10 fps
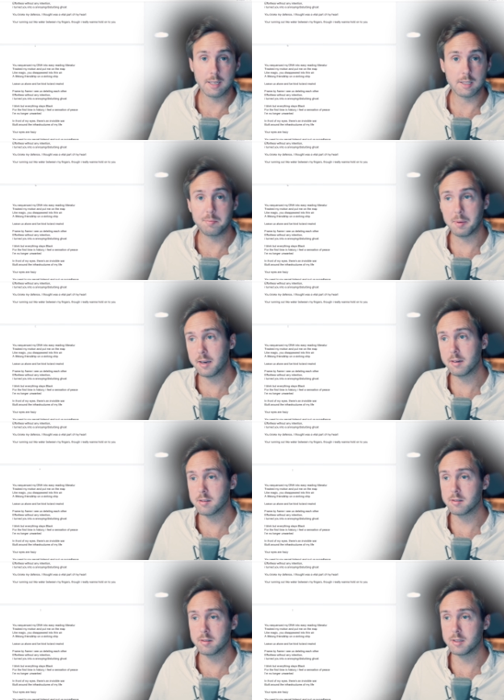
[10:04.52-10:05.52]
it's
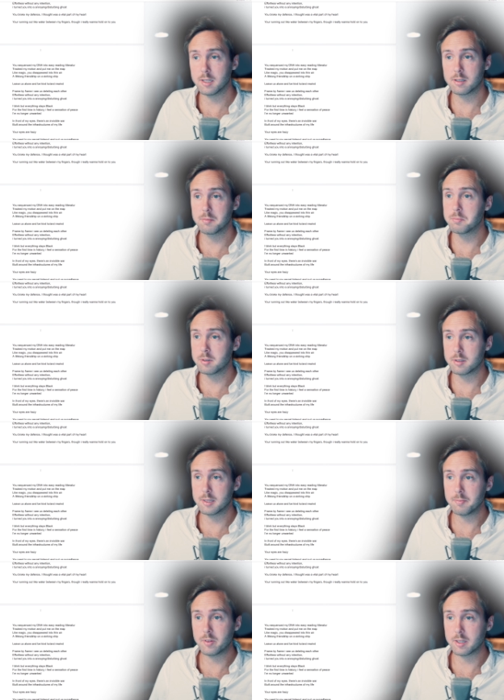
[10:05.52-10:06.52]
better to just put
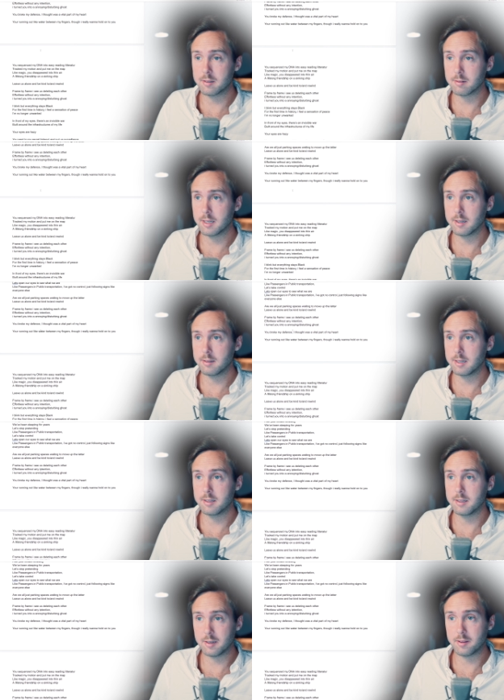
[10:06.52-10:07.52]
something together
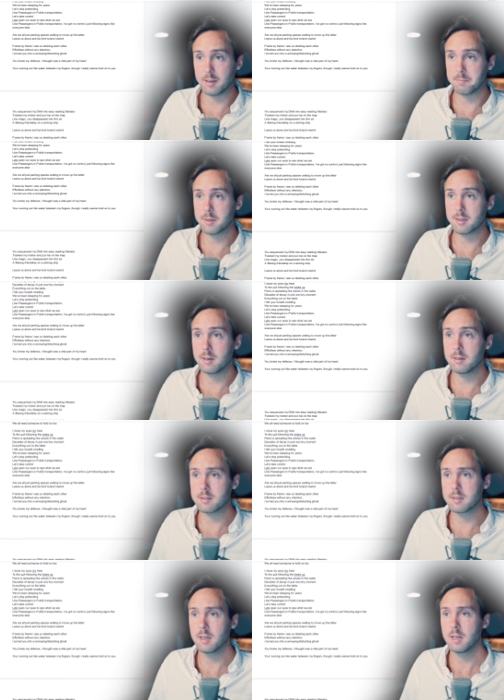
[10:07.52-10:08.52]
than nothing,
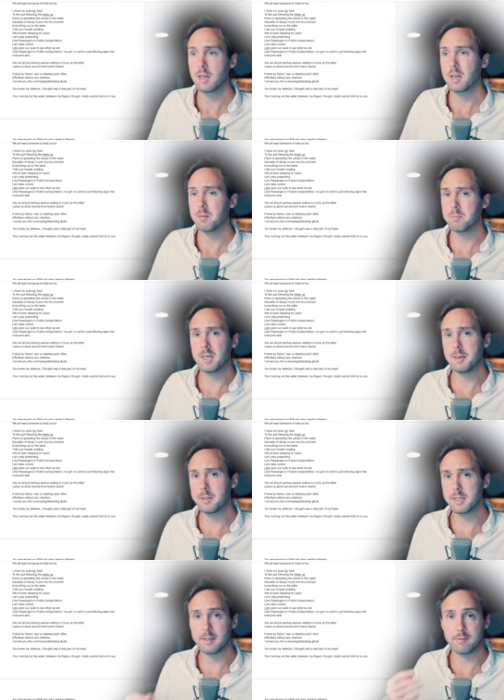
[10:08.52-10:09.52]
because
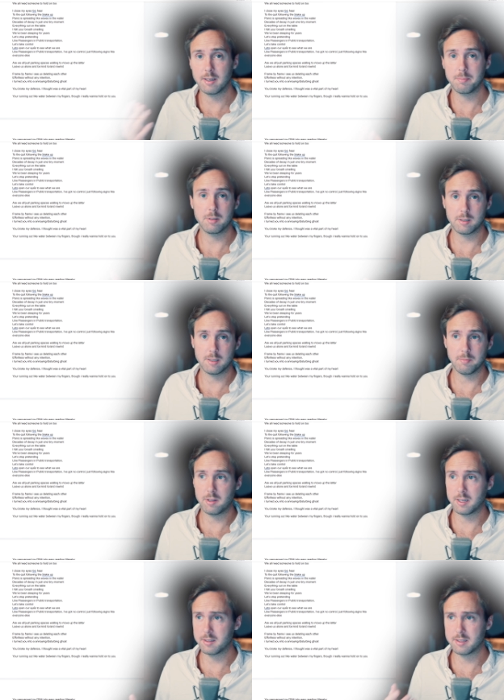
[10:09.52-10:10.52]
maybe if I put
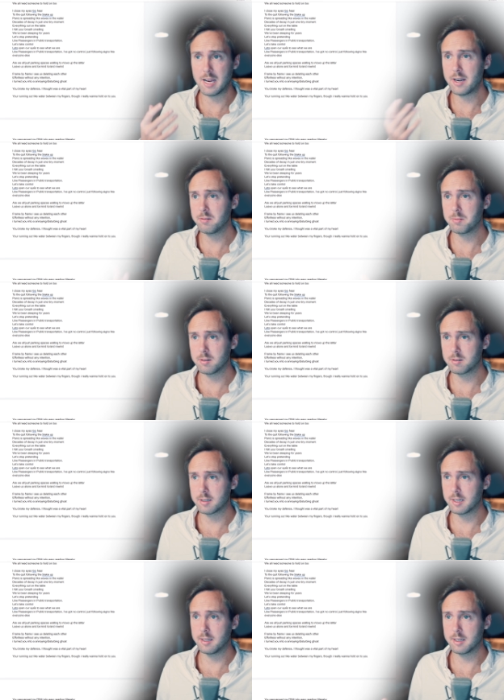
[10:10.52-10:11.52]
something terrible
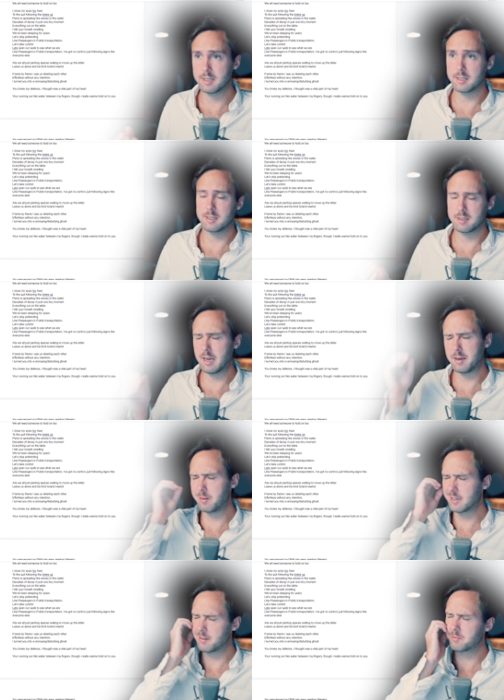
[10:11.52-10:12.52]
together and I
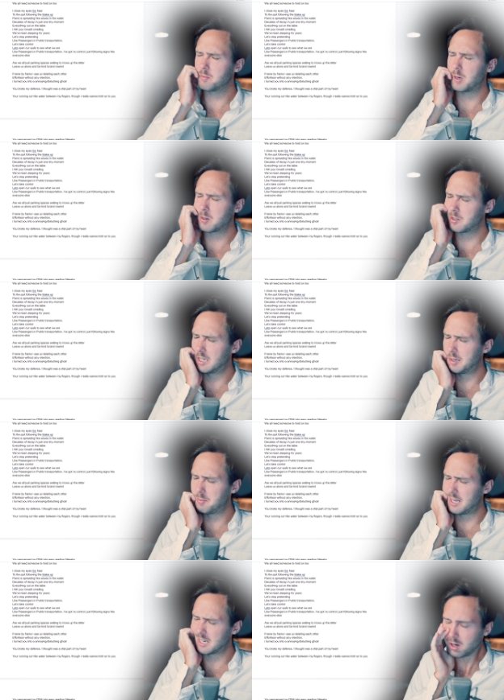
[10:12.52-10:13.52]
wake up tomorrow and
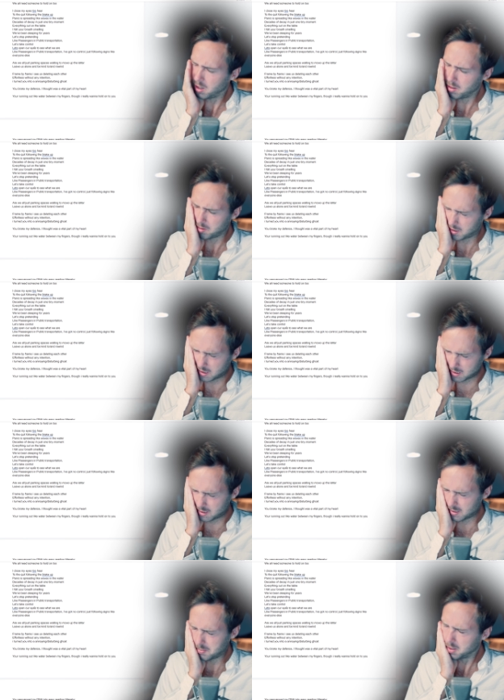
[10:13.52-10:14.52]
I'm like, oh, this
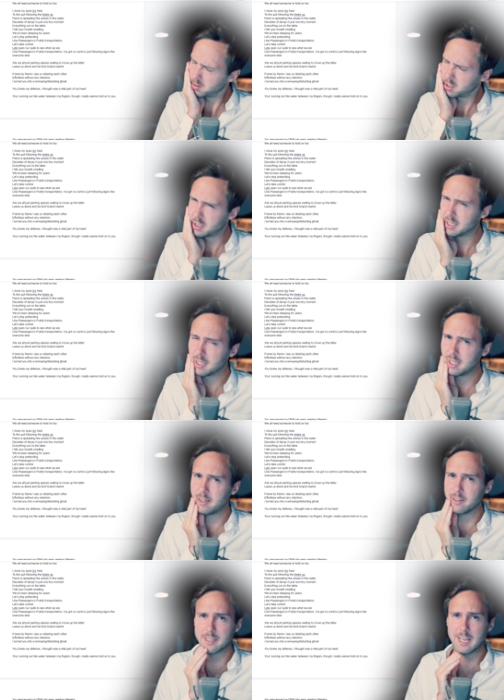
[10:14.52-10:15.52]
is the most shitty
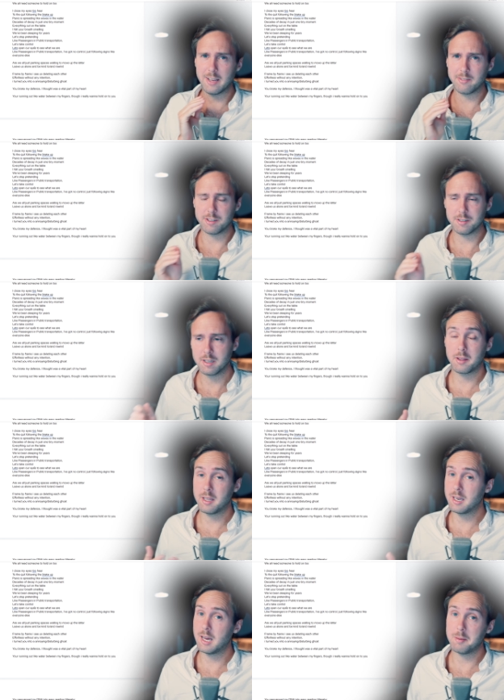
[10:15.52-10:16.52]
lyric ever,
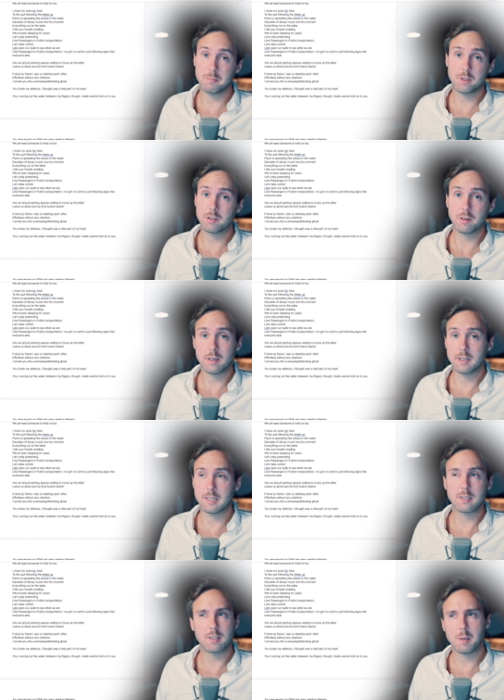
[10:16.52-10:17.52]
then I'm sure
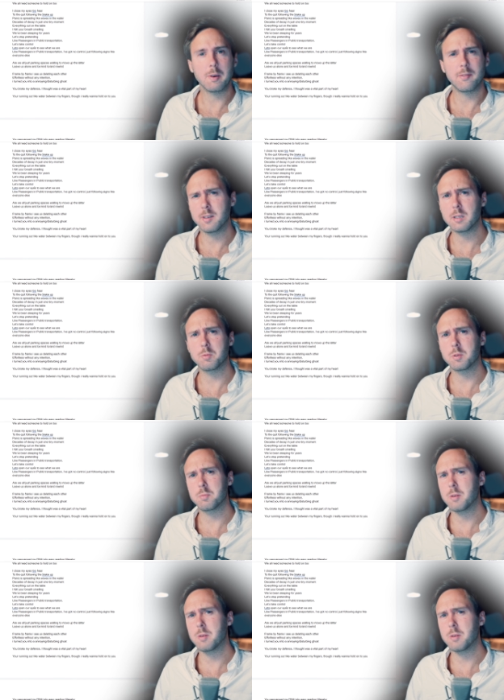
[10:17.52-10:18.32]
that some of it would